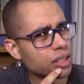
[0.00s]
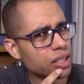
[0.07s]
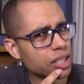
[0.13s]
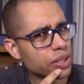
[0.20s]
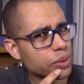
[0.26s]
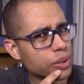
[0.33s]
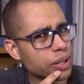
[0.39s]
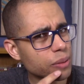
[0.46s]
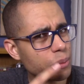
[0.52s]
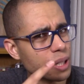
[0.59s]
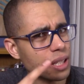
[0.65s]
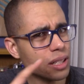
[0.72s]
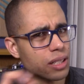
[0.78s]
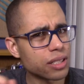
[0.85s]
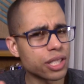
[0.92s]
You hear
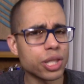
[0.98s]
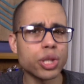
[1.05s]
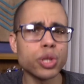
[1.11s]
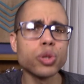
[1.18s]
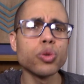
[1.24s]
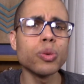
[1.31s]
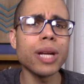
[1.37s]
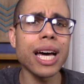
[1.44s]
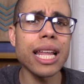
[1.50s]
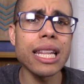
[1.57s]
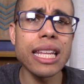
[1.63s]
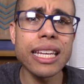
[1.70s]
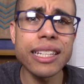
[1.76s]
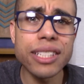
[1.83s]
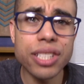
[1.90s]
me? Do not
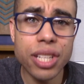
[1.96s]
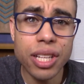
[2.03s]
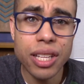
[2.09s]
let